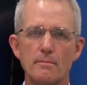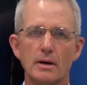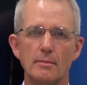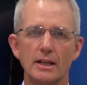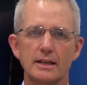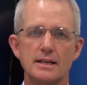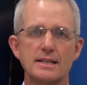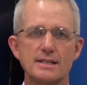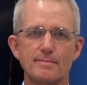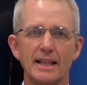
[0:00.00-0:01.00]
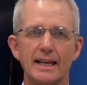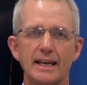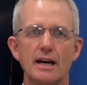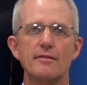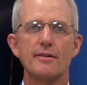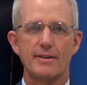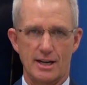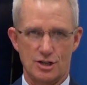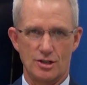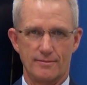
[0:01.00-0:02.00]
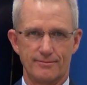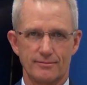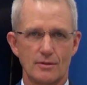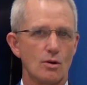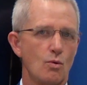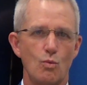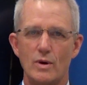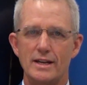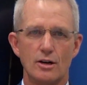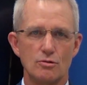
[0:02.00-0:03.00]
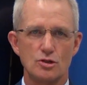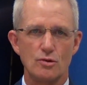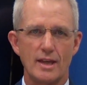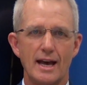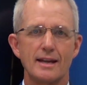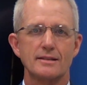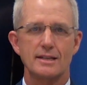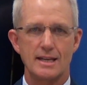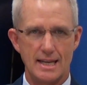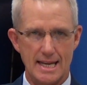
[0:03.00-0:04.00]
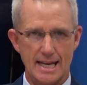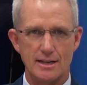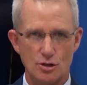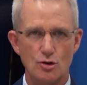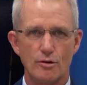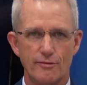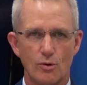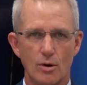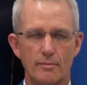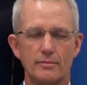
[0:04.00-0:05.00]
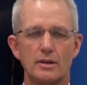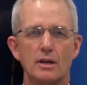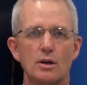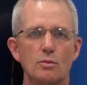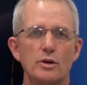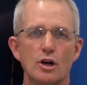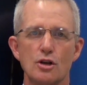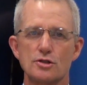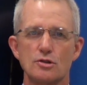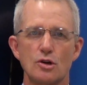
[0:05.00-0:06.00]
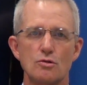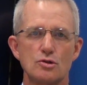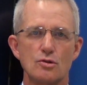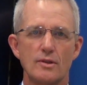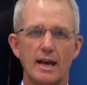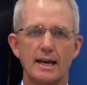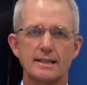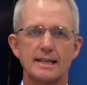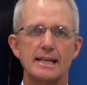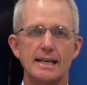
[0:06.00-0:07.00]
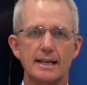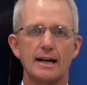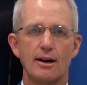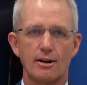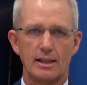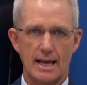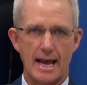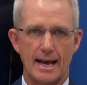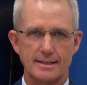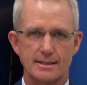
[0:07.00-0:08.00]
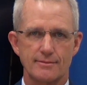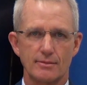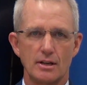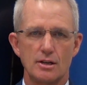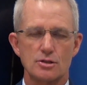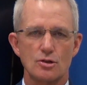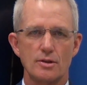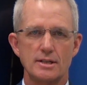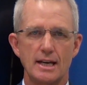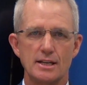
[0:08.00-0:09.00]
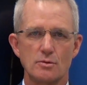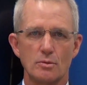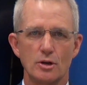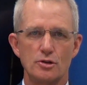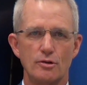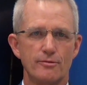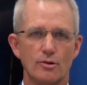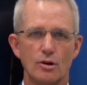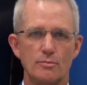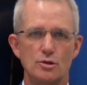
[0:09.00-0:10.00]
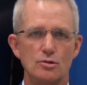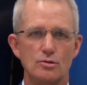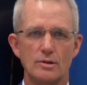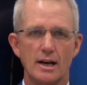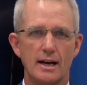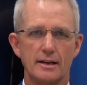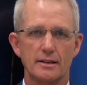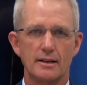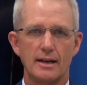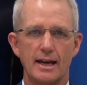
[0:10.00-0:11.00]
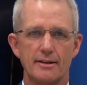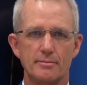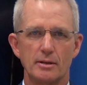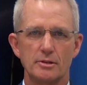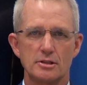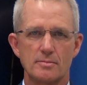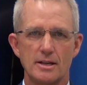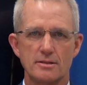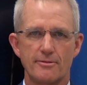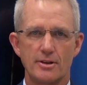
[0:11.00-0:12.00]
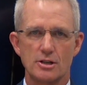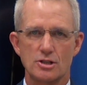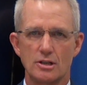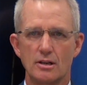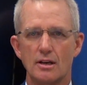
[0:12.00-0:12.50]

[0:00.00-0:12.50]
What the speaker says: Public display of affection. We don't do that in uniform. We also don't do that in our class. So on the days we wear uniform, you do not have public displays of affection.